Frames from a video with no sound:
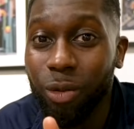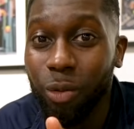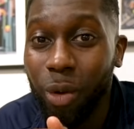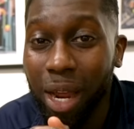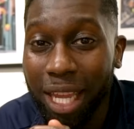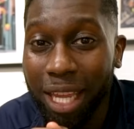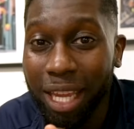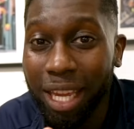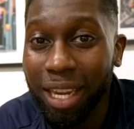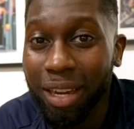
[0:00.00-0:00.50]

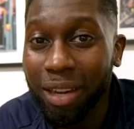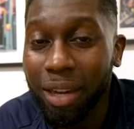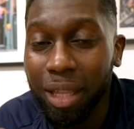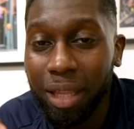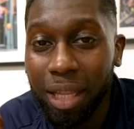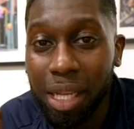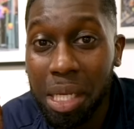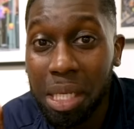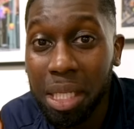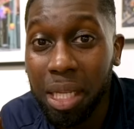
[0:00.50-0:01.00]
right here,
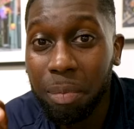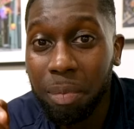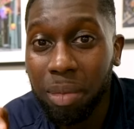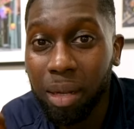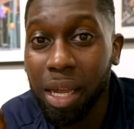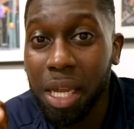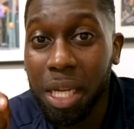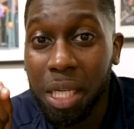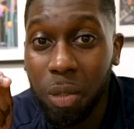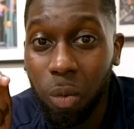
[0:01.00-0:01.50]
this is the
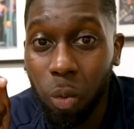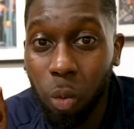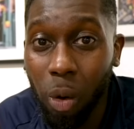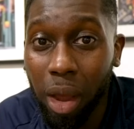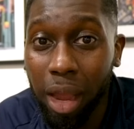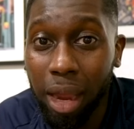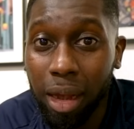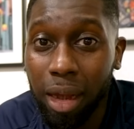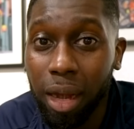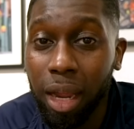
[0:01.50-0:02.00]
place
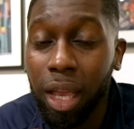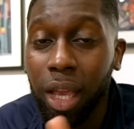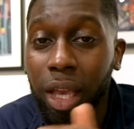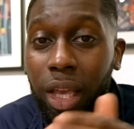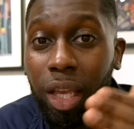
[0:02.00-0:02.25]
where